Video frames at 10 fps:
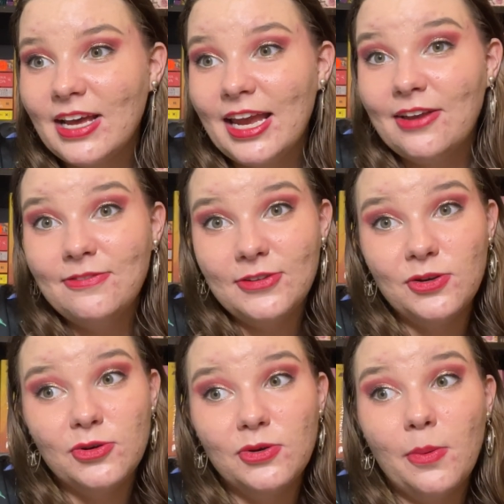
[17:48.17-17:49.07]
a
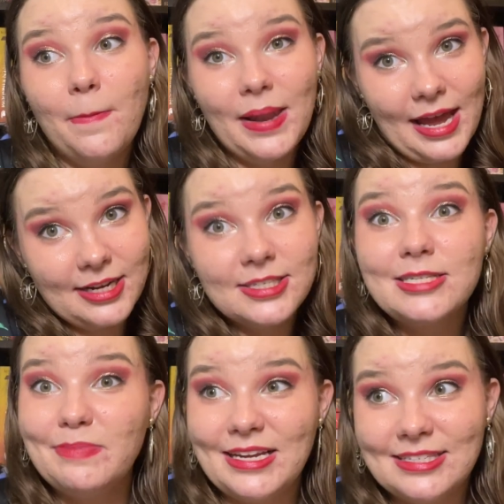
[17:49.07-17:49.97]
few blank
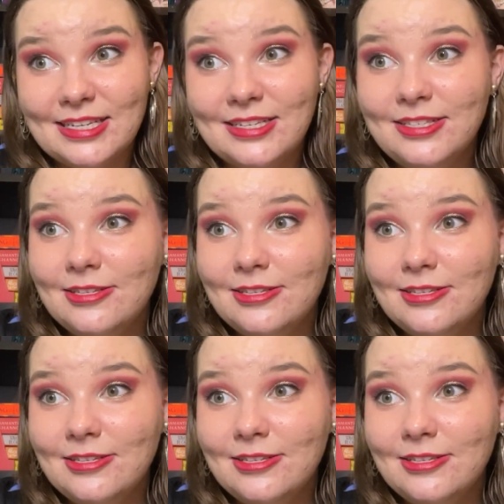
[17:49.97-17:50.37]
spaces.